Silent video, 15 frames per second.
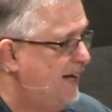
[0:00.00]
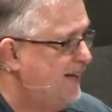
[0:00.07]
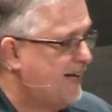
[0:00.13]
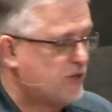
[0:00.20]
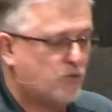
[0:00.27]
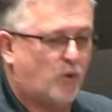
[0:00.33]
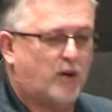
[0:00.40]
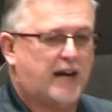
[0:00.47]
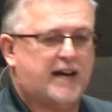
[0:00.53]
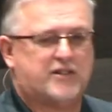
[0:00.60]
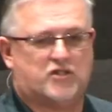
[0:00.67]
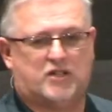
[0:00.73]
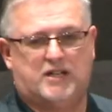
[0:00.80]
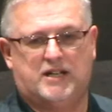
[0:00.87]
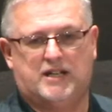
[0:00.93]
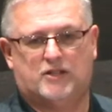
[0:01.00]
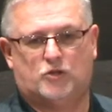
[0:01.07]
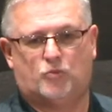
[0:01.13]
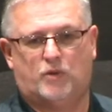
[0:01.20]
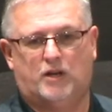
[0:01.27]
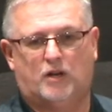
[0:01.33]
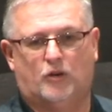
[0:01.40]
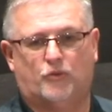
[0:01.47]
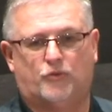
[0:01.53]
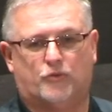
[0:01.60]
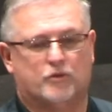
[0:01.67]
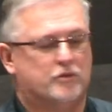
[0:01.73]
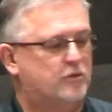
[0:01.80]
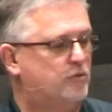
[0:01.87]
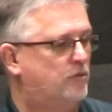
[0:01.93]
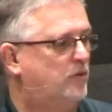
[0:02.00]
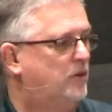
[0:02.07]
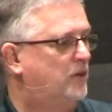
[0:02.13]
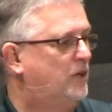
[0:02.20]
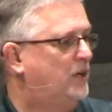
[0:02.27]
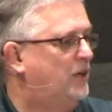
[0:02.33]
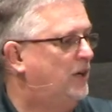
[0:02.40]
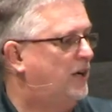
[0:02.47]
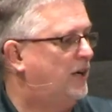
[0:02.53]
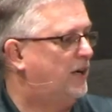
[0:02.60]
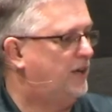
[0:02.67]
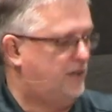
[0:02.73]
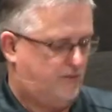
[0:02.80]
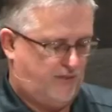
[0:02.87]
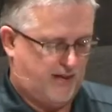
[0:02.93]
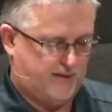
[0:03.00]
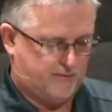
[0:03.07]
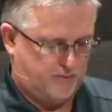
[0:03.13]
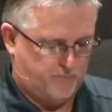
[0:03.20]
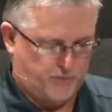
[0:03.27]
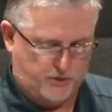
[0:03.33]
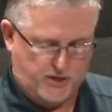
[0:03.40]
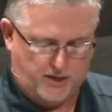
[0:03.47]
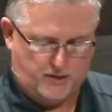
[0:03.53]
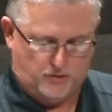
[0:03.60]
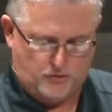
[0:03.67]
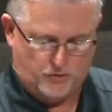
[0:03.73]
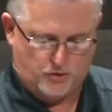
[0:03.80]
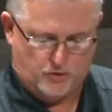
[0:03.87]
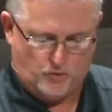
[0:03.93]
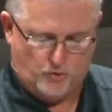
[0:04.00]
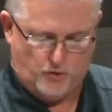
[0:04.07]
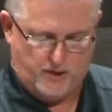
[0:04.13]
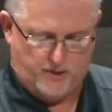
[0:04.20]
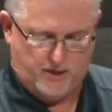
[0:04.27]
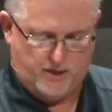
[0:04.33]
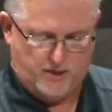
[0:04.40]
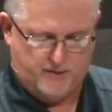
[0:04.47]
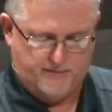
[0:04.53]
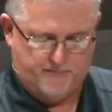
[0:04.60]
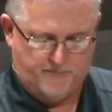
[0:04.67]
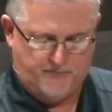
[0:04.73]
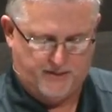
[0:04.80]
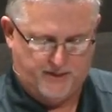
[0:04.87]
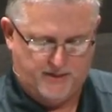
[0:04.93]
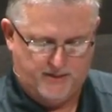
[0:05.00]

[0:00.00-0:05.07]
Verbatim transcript: And that's what I see as we go through uh, that particular story there.